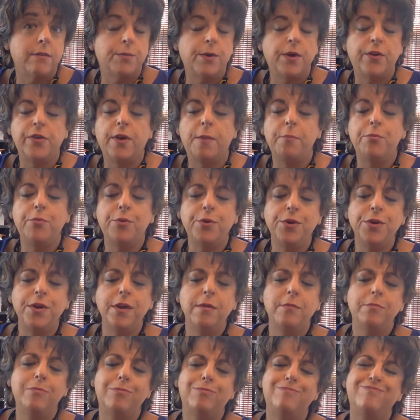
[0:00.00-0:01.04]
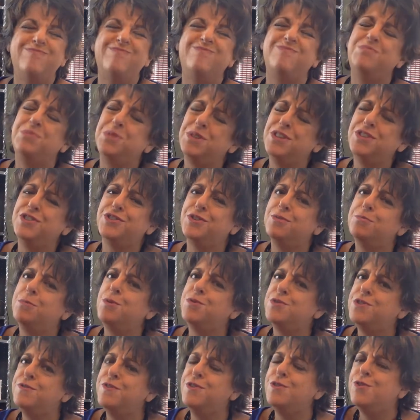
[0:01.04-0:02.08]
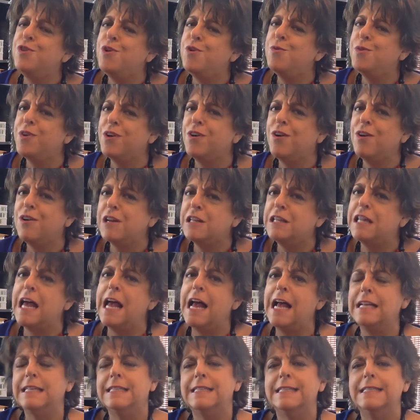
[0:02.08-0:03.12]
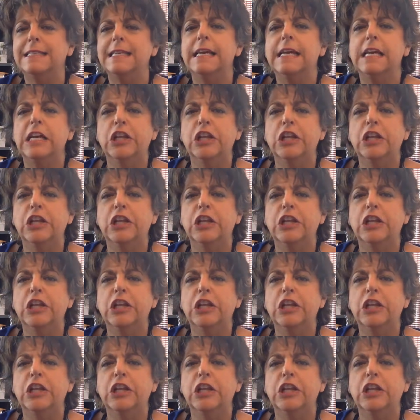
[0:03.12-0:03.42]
Well, I'm pretty sure most of you know what an art class